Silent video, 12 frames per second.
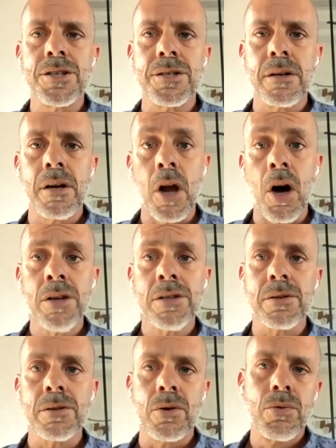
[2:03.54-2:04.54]
ability to
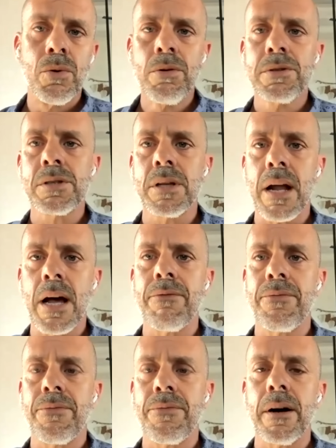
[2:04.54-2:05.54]
change laws
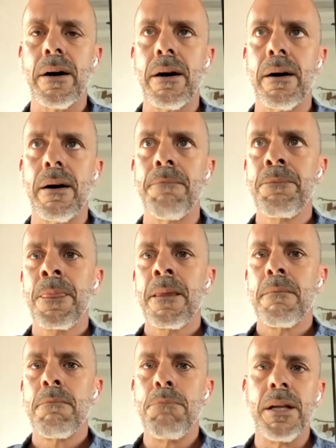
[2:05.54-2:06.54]
or rules that have
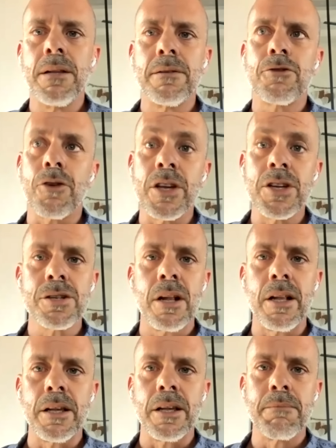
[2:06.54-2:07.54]

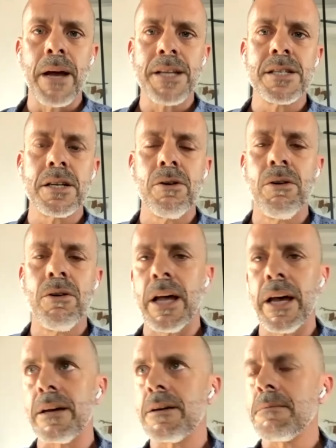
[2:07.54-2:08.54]
been traditional
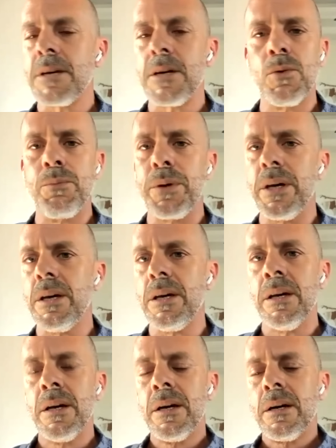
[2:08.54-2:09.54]
in Mexico, like
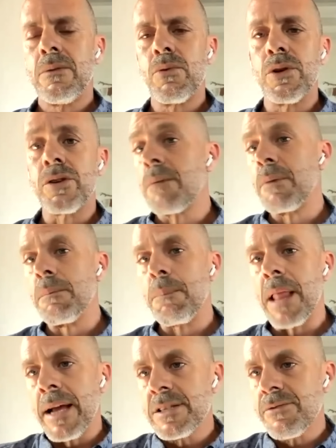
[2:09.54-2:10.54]
it would be
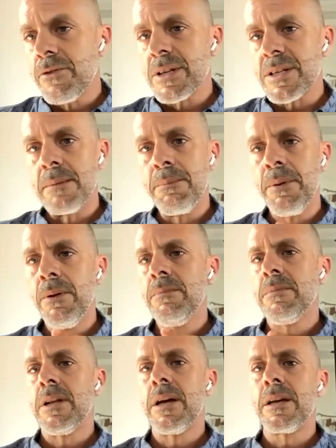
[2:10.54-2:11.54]
retirement
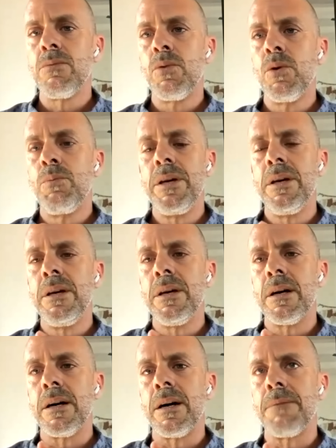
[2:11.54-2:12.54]
plans, for example, like
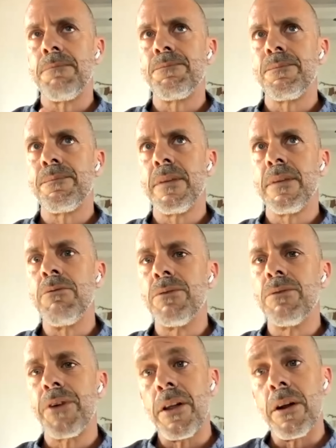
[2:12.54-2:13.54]
it would be
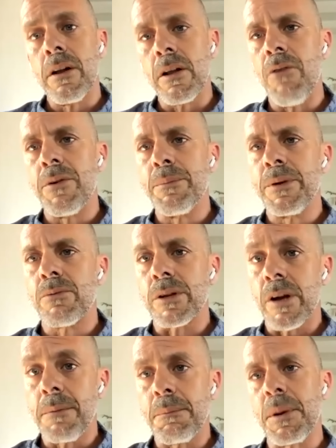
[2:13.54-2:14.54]
even federal
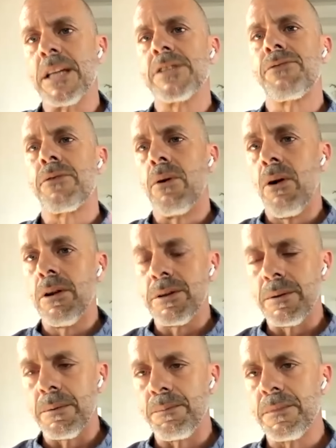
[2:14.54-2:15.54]
government retirement plans for all
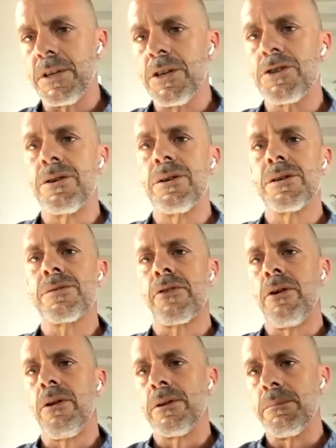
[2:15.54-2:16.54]
the teachers,
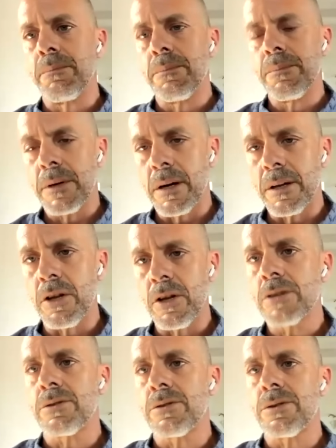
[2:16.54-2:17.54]
for all the
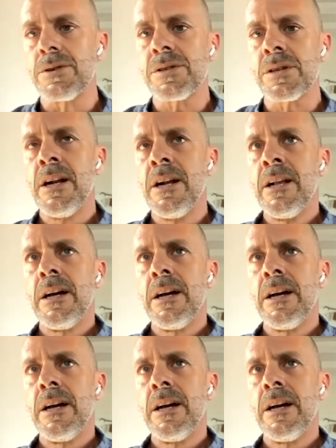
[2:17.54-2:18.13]
doctors.